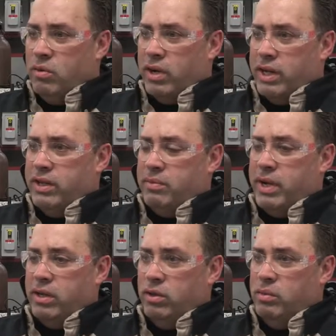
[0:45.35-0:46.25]
When I get
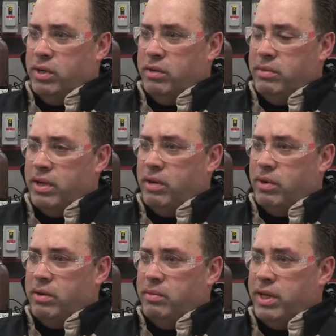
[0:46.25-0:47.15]
my aluminum, I
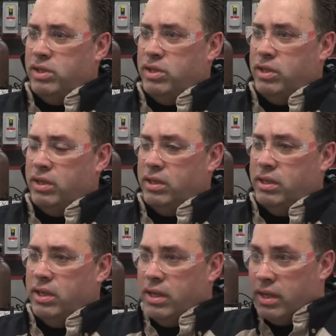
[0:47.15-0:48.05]
want to make
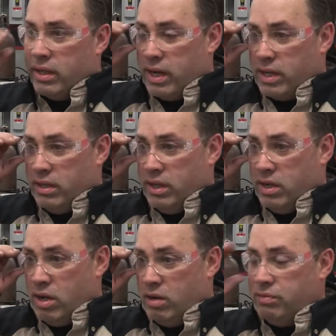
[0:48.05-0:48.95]
sure that I
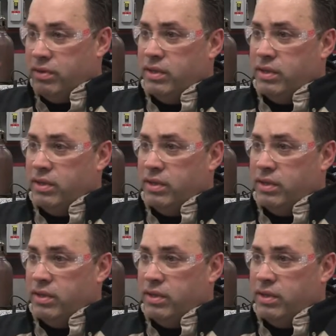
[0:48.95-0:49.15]
clean off